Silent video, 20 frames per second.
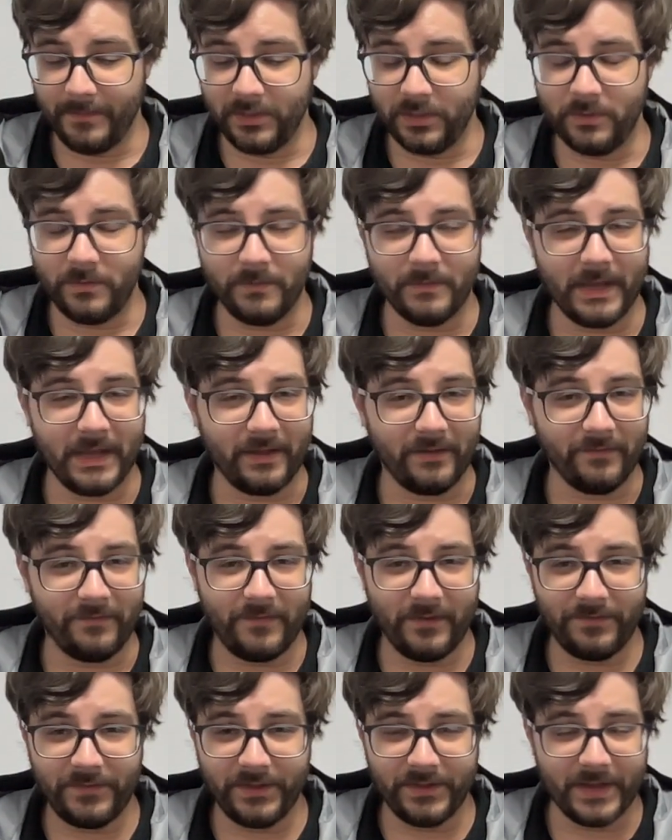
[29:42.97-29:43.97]
You'd be making
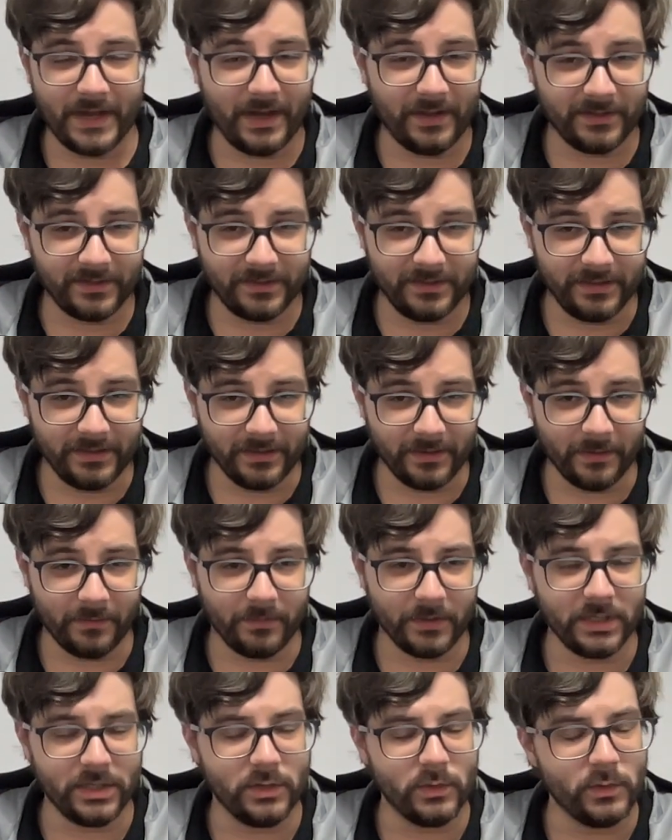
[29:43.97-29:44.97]
$50,000 a year,
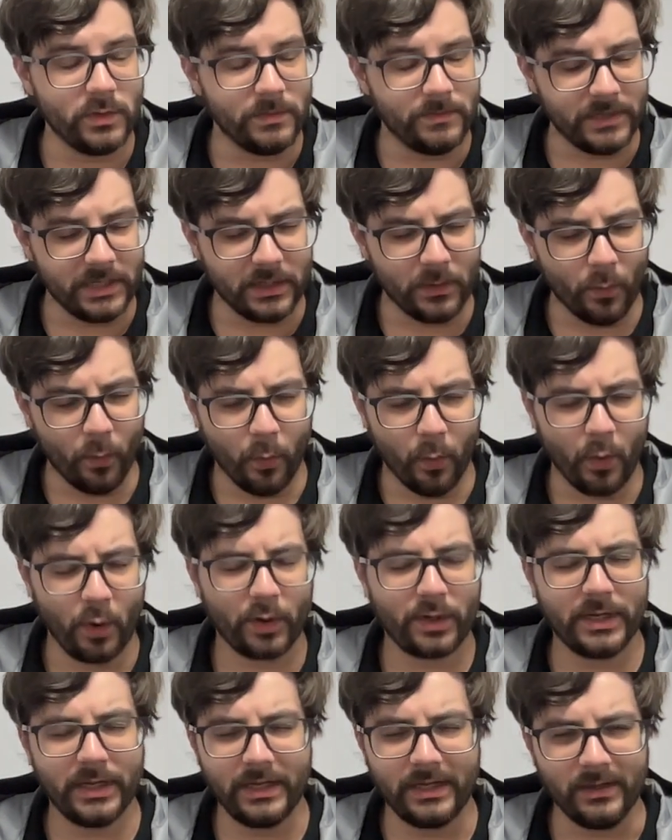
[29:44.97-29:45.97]
but you would be
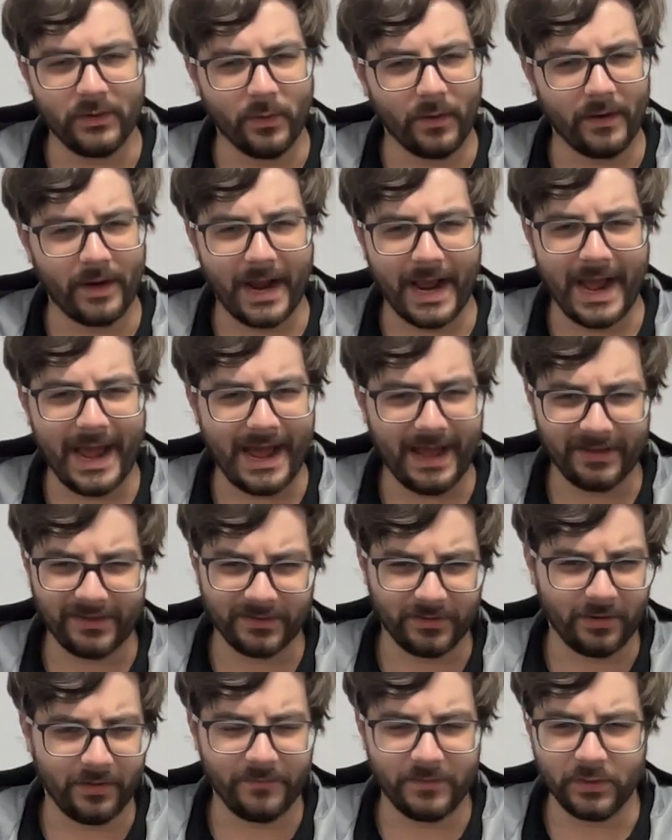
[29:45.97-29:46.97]
working your
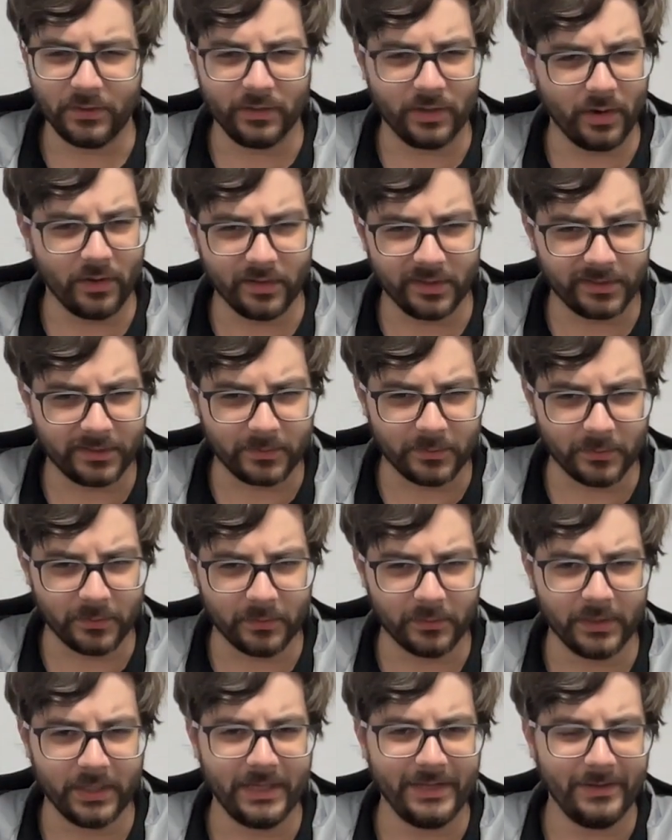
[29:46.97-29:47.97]
ass off. You'd go to
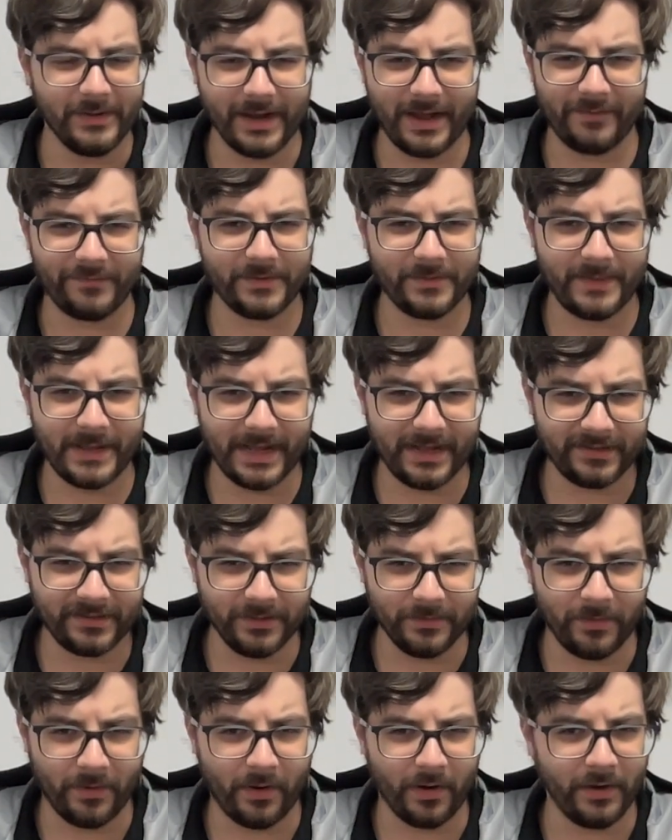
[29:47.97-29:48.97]
school. You'd have to pass
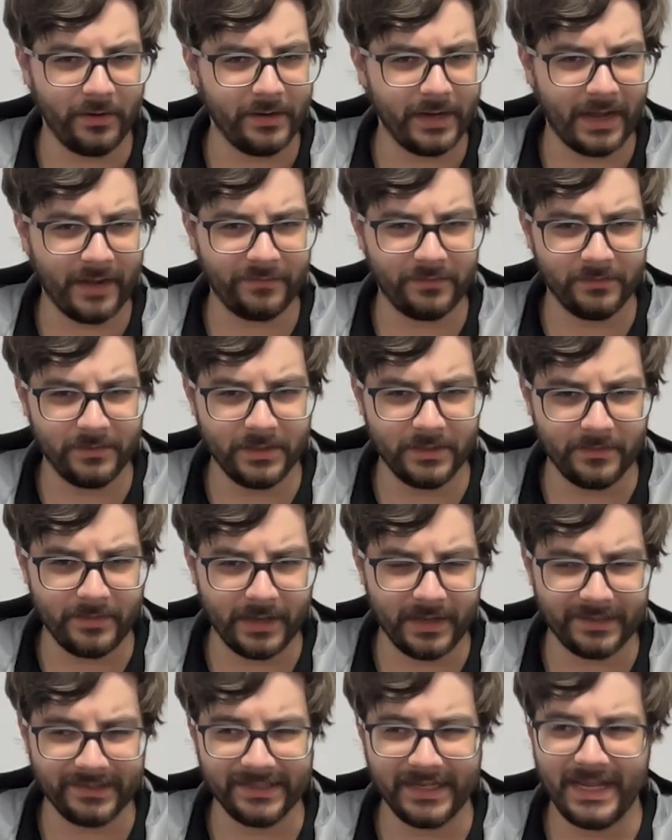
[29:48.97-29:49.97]
the bar. You'd have to be the
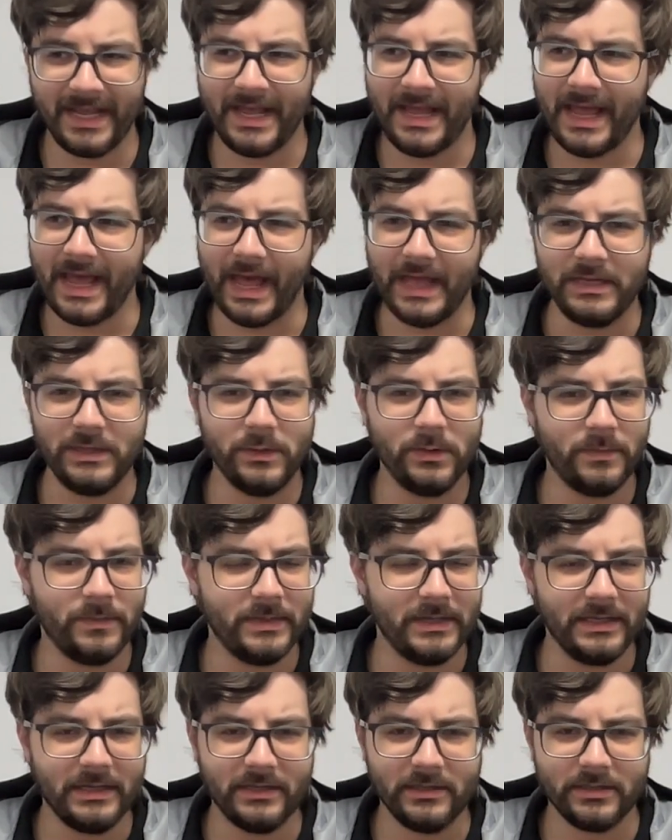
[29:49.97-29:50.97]
best, and you'd
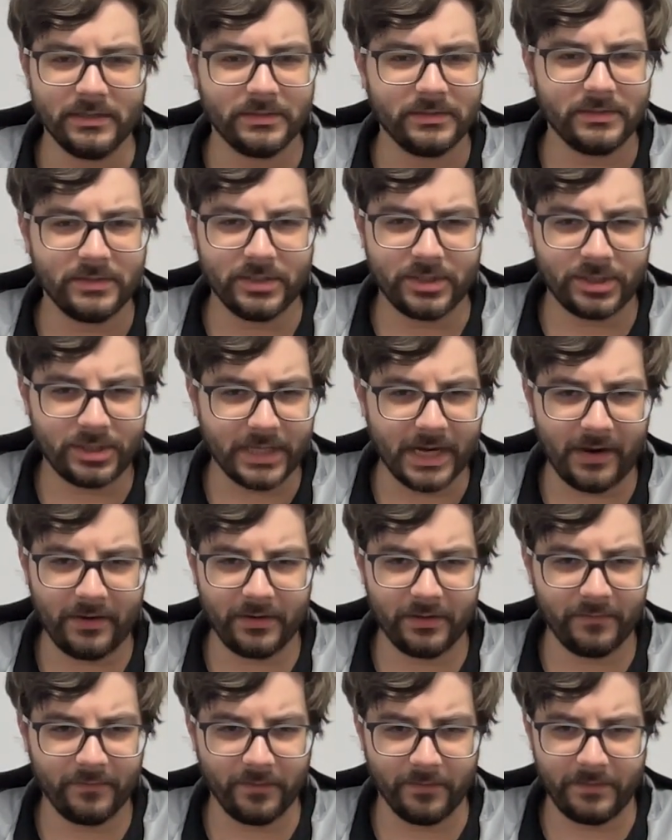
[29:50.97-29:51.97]
be
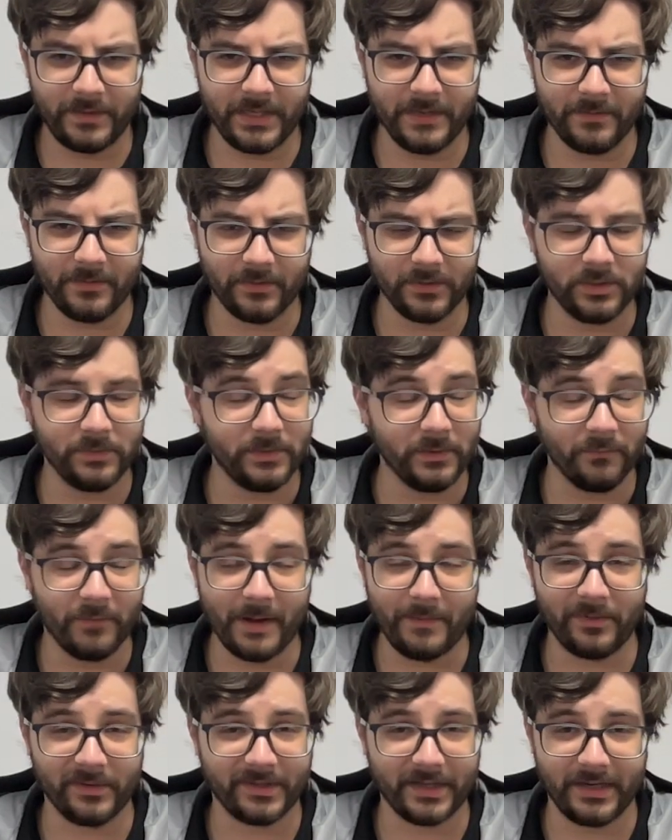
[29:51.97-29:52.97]
shouting for people. You'd be
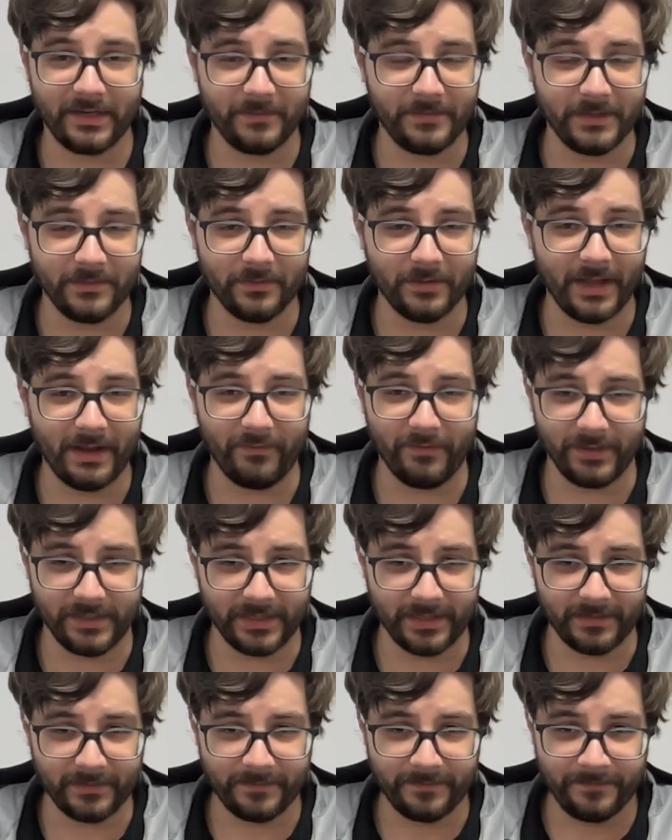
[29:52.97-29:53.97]
representing people every
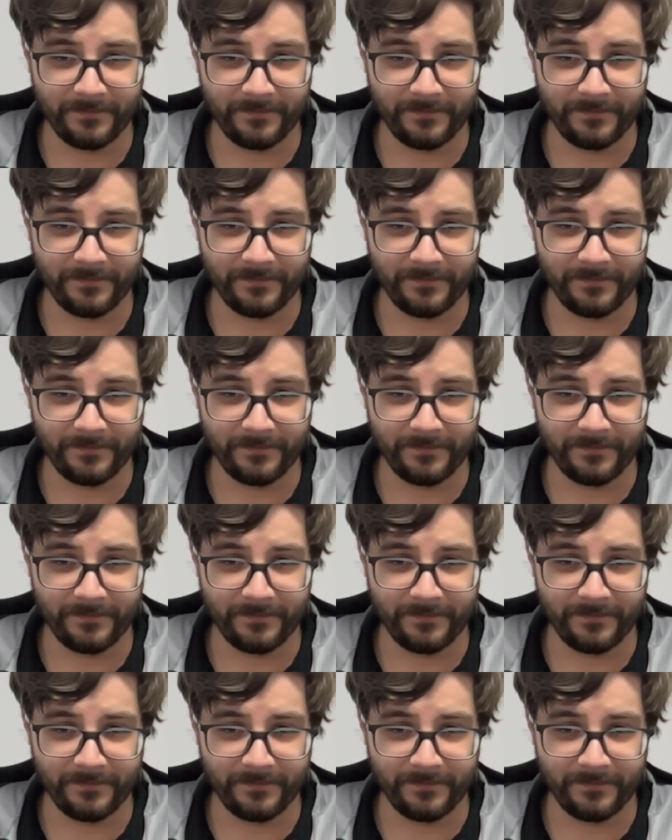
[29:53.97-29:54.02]
day.